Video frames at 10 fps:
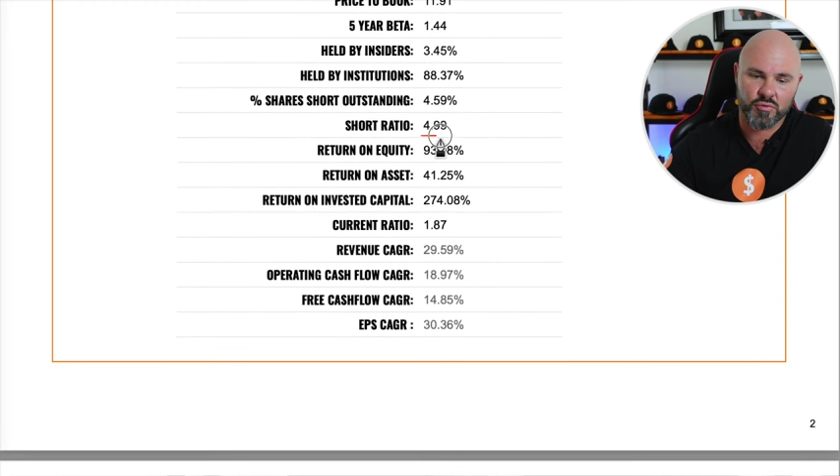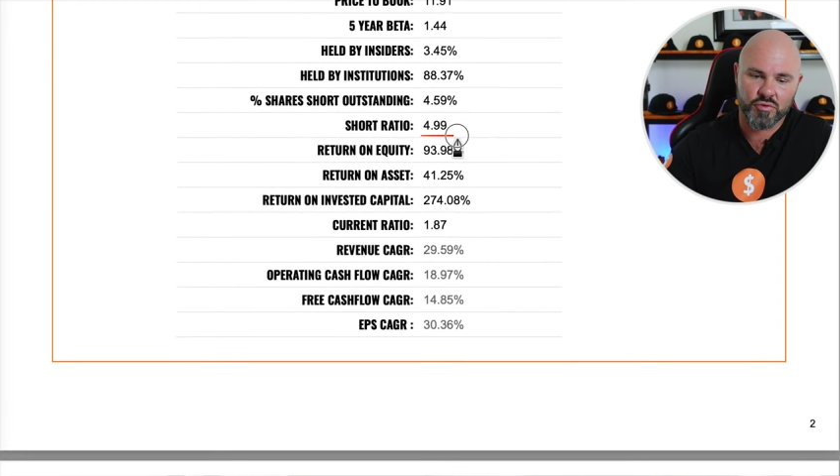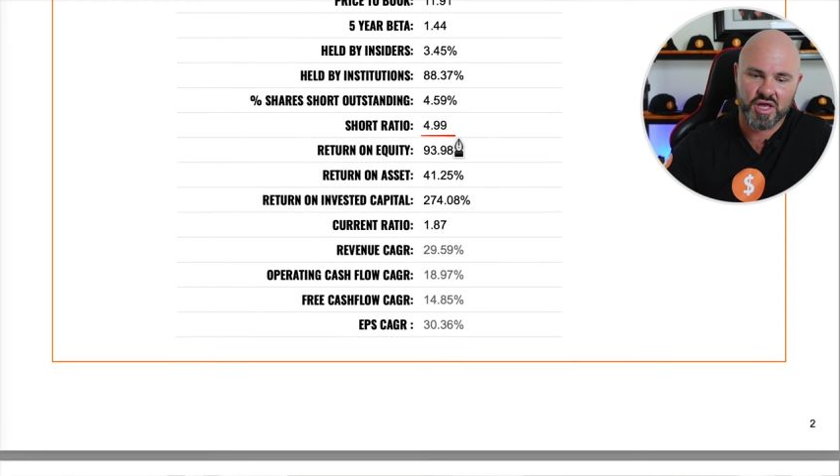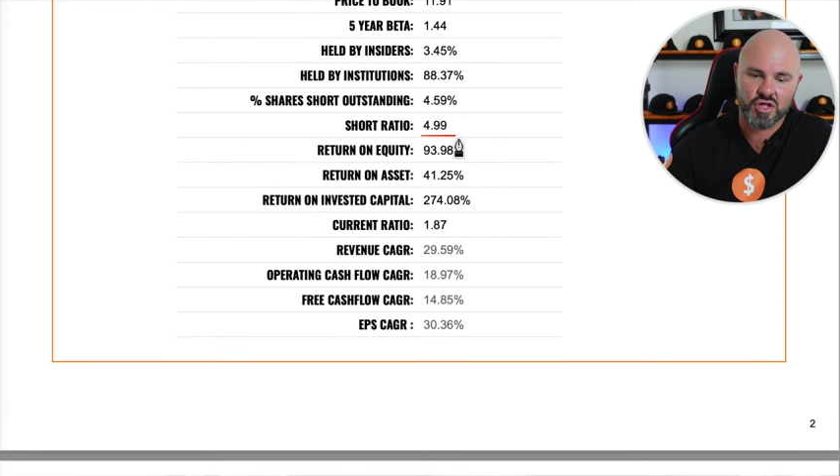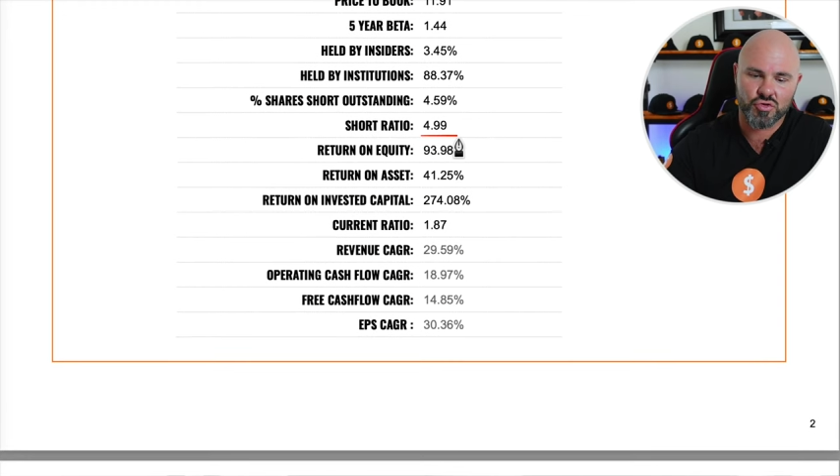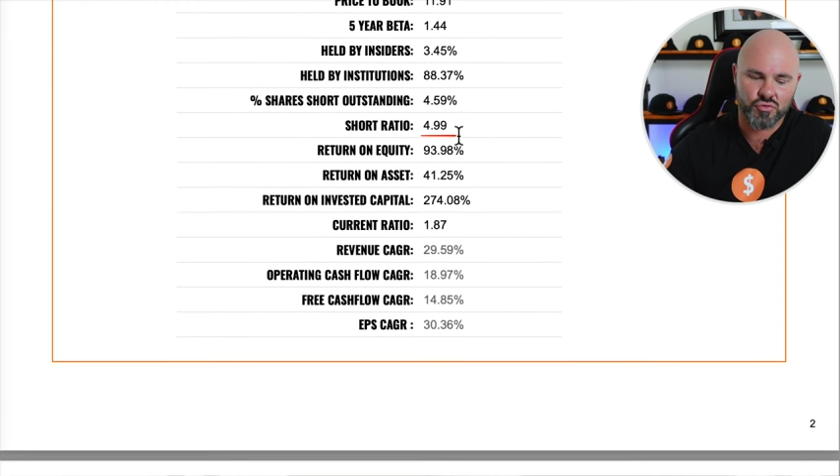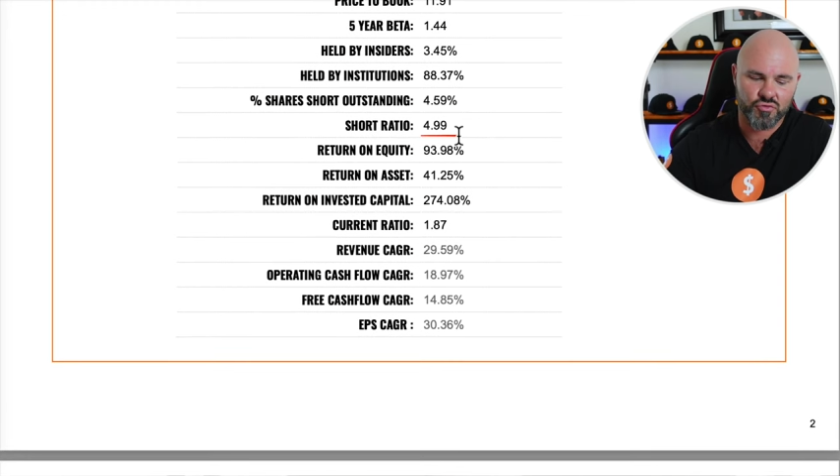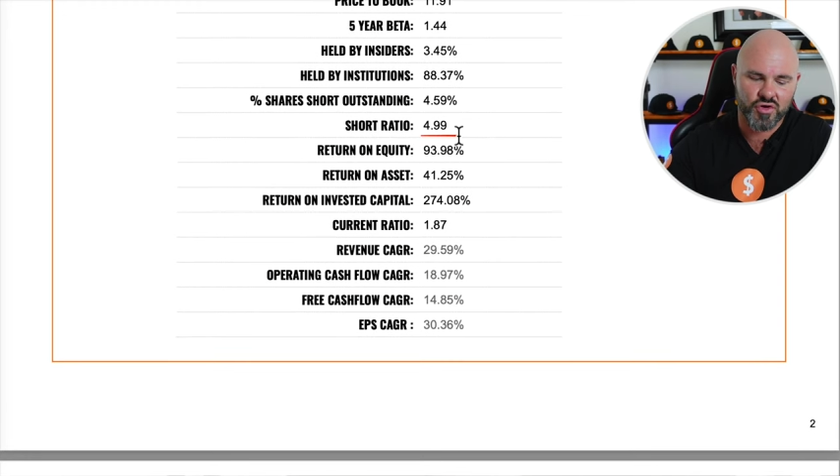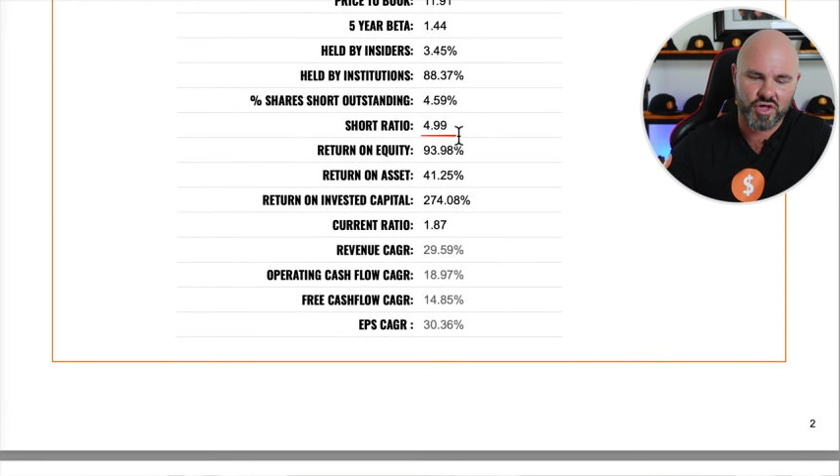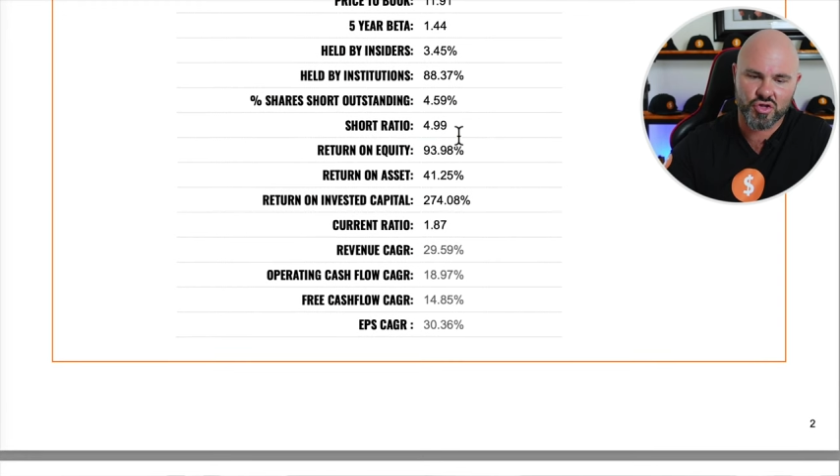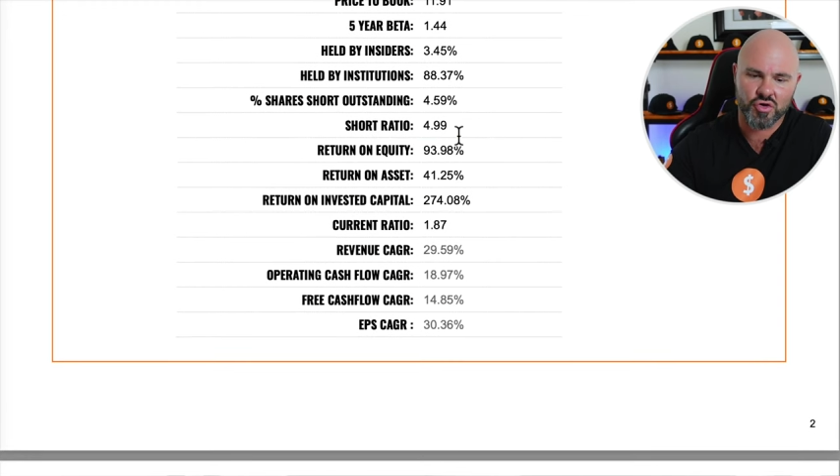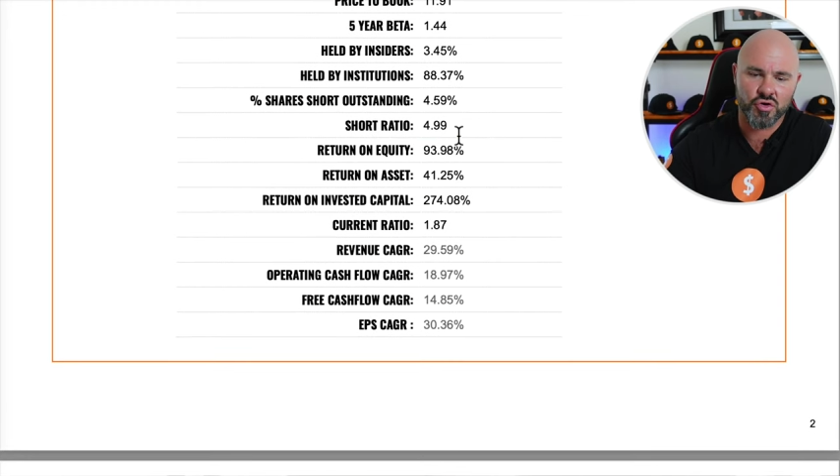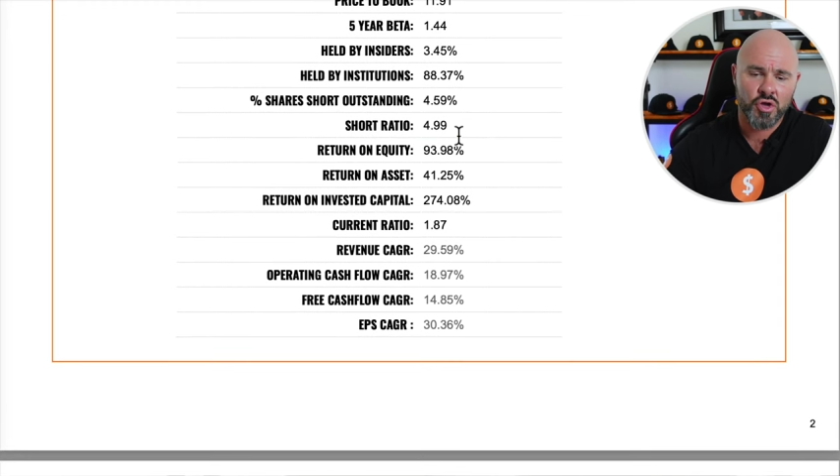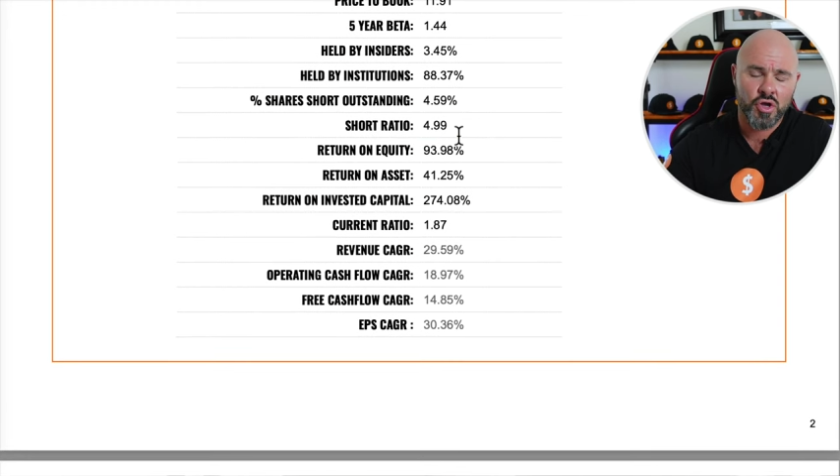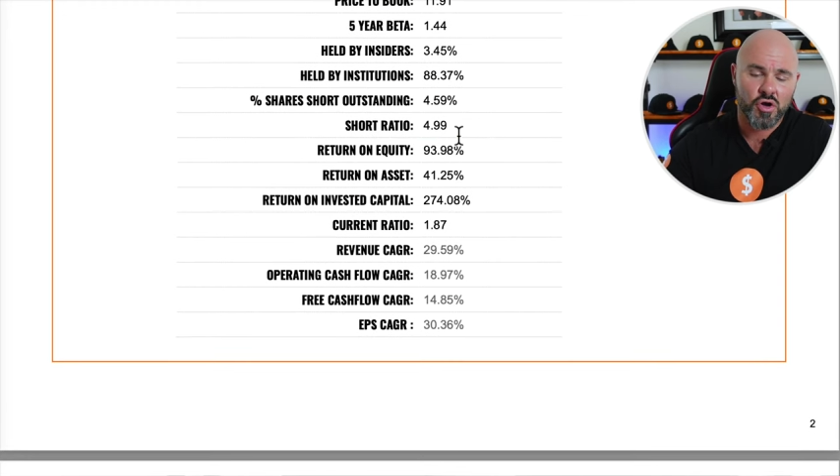with a short ratio
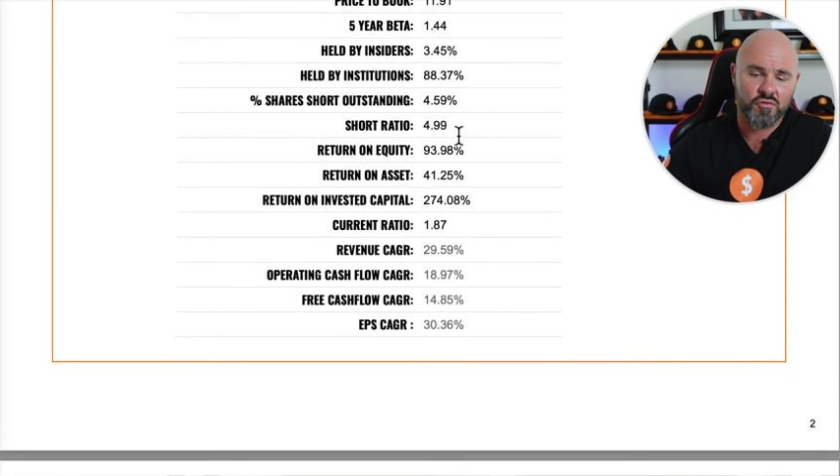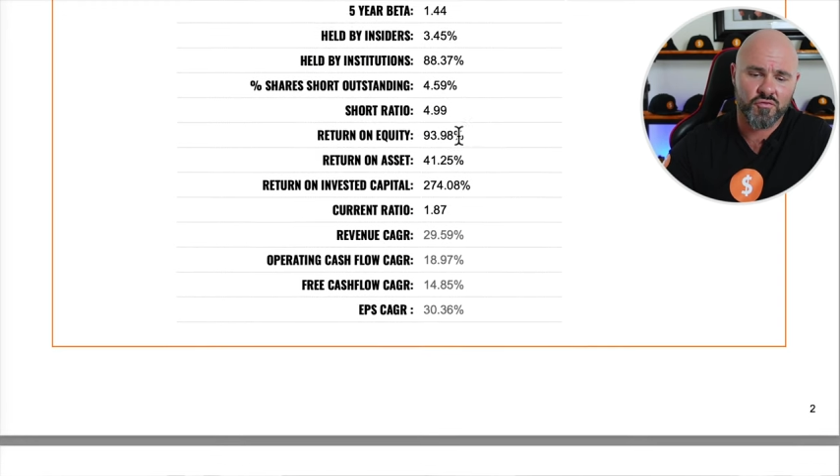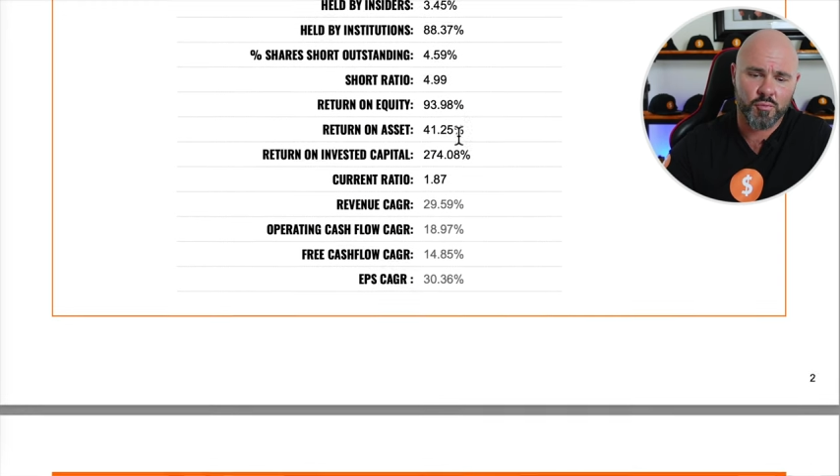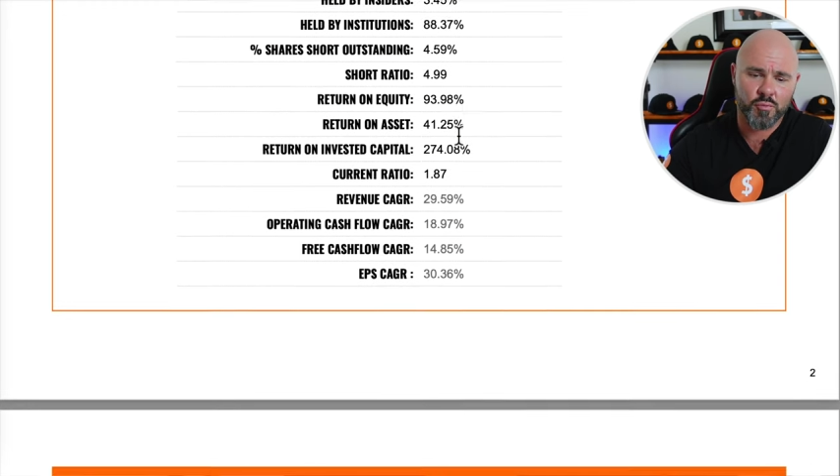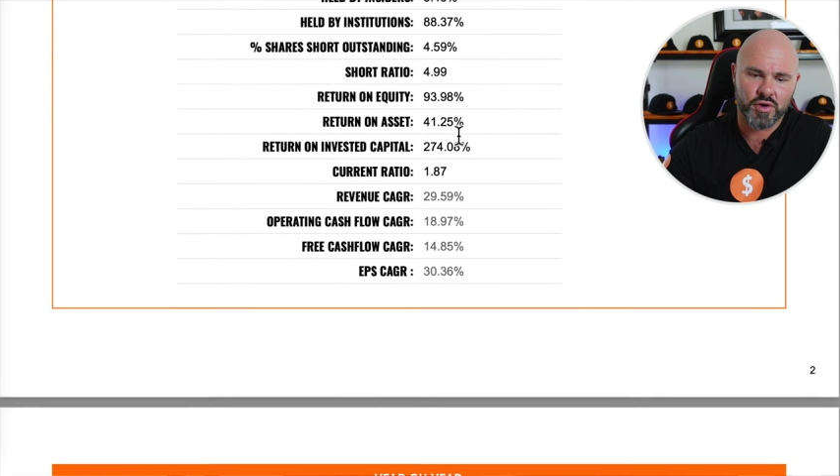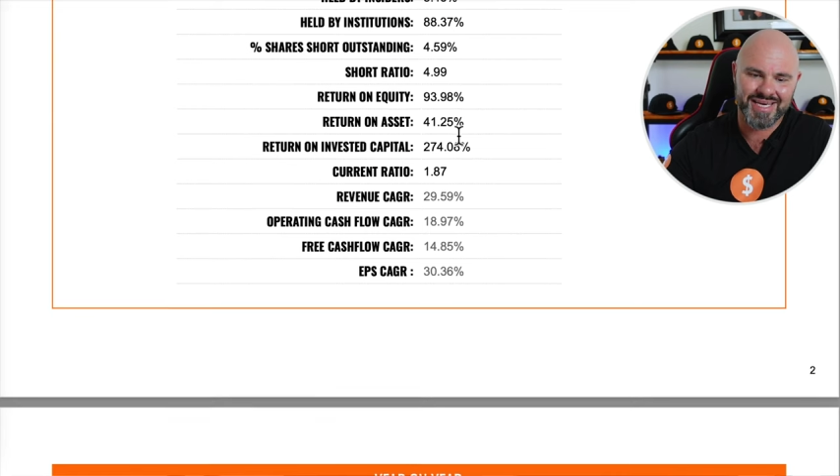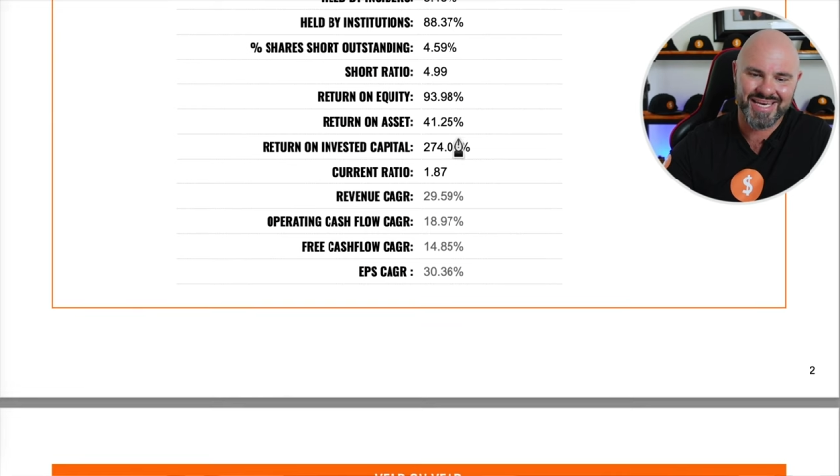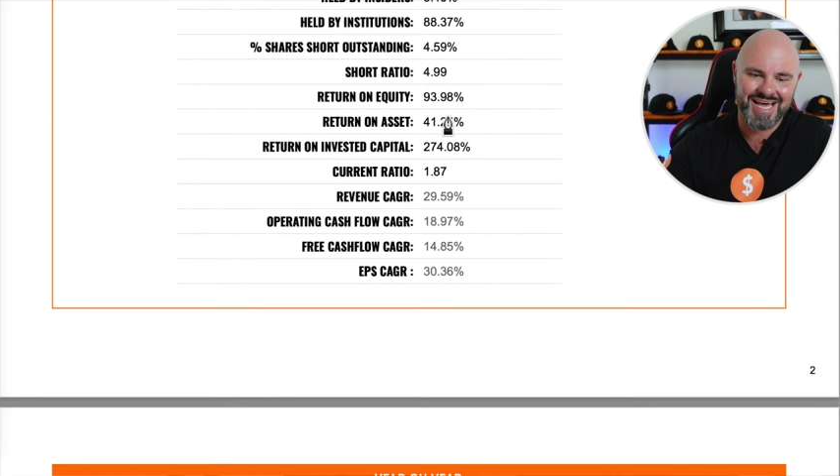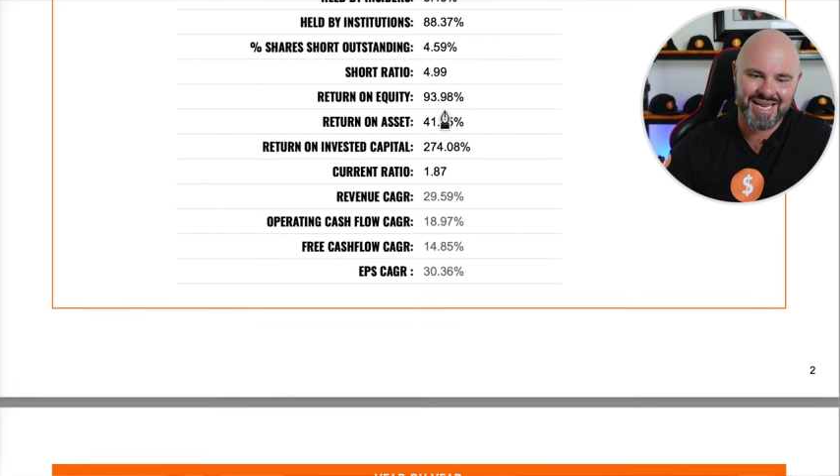of 4.9.